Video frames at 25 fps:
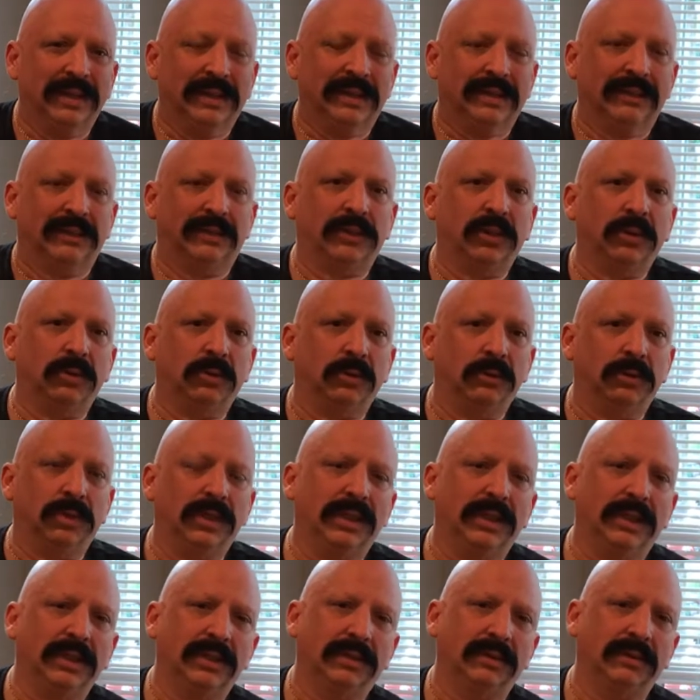So
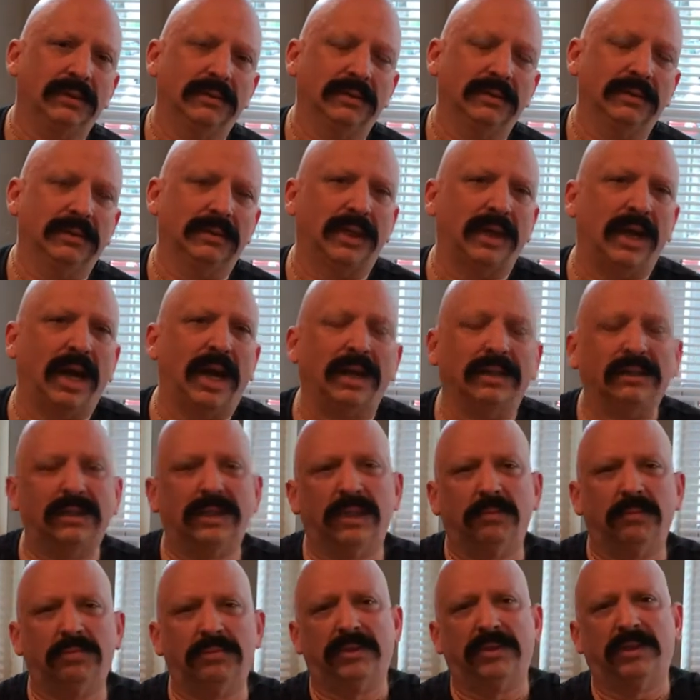the
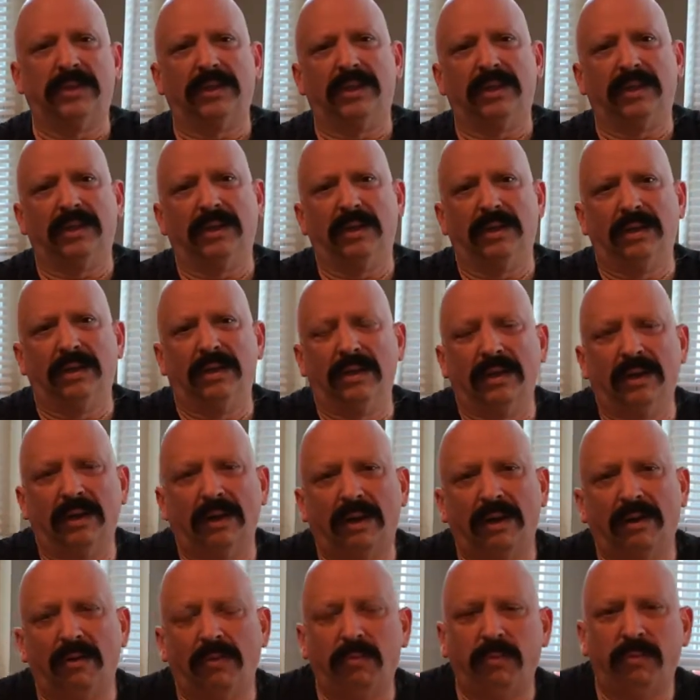concept
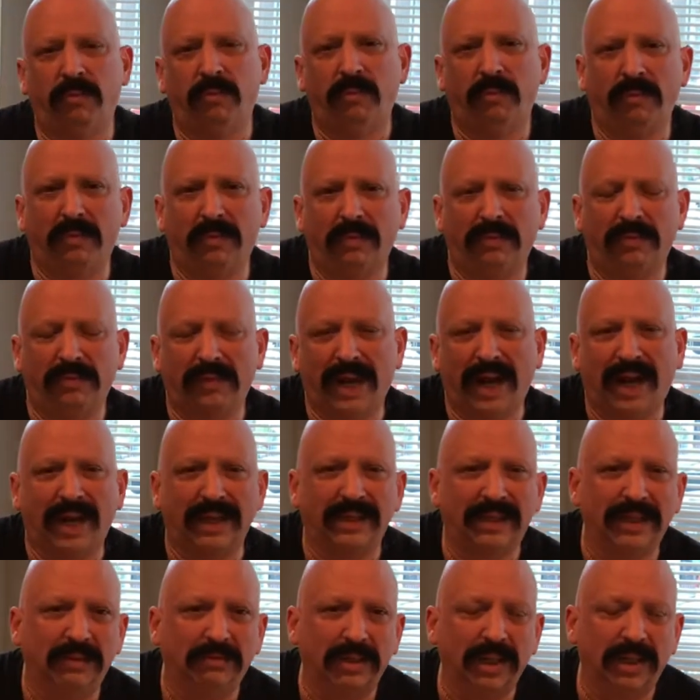of the
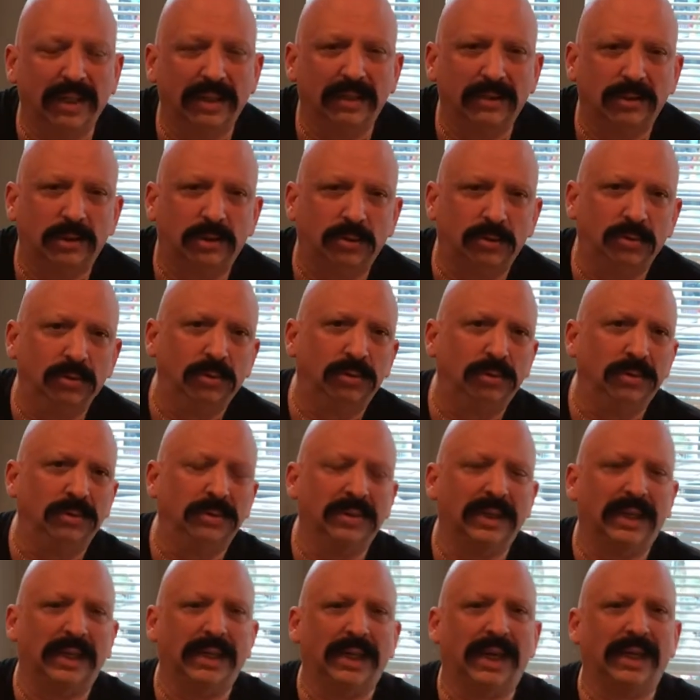idea of getting to school,
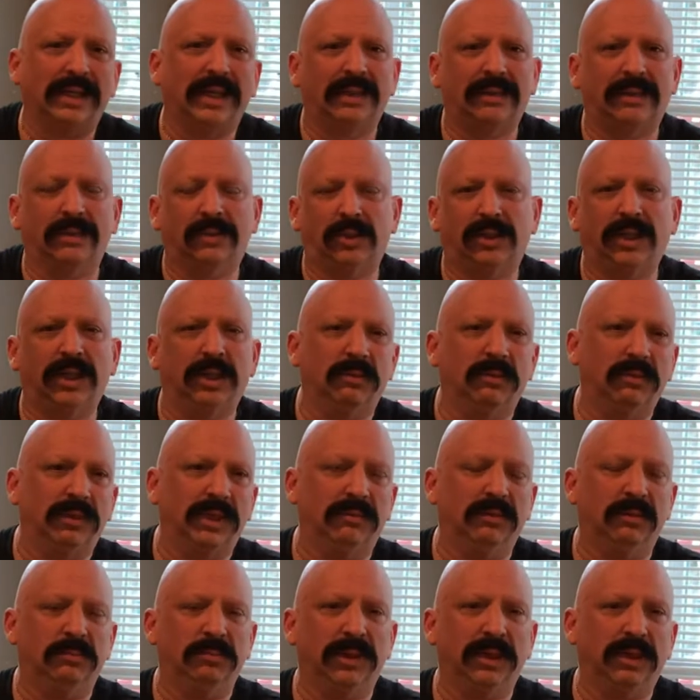and I like to share with
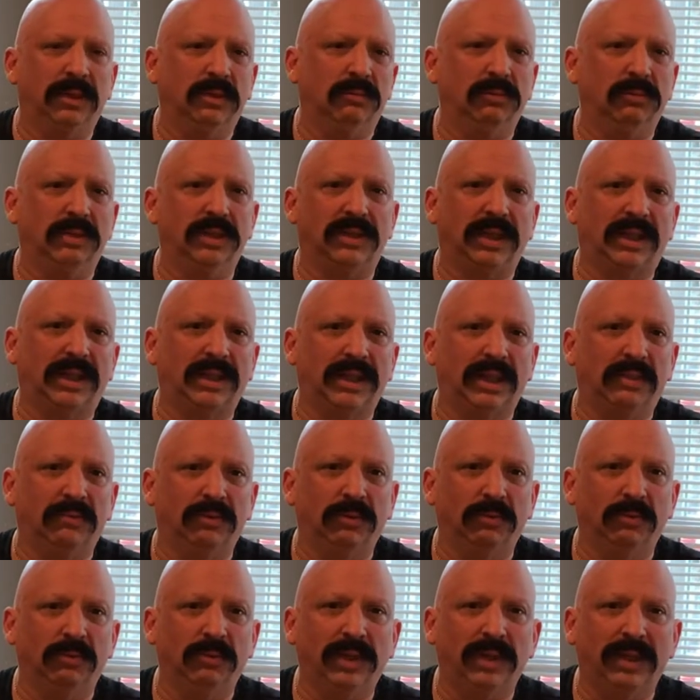everybody, the reason I never
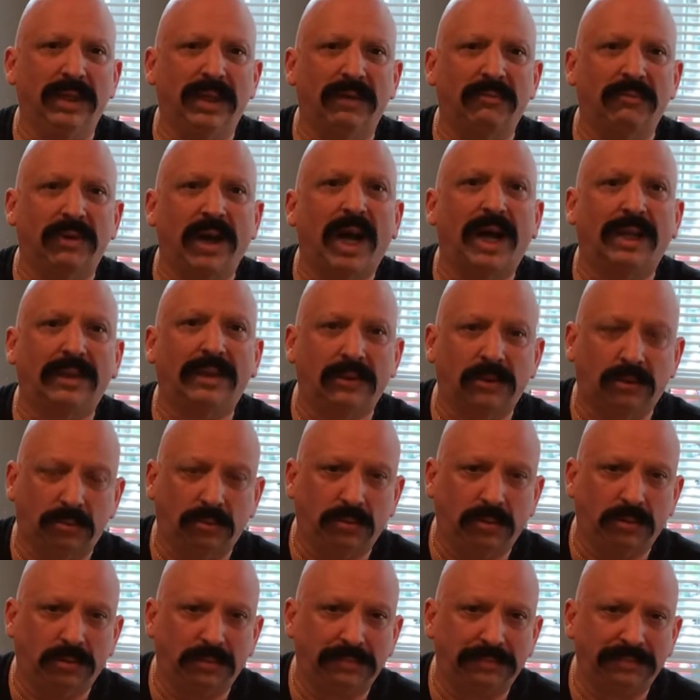really have gotten to
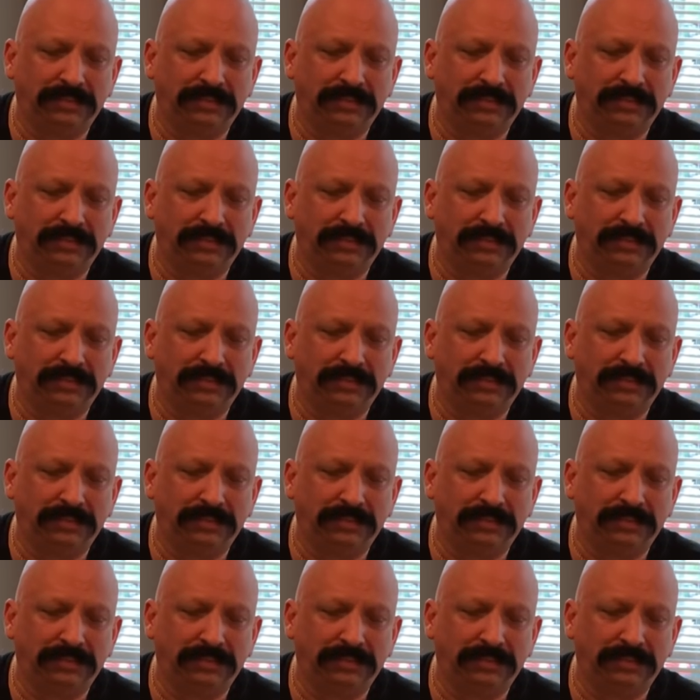school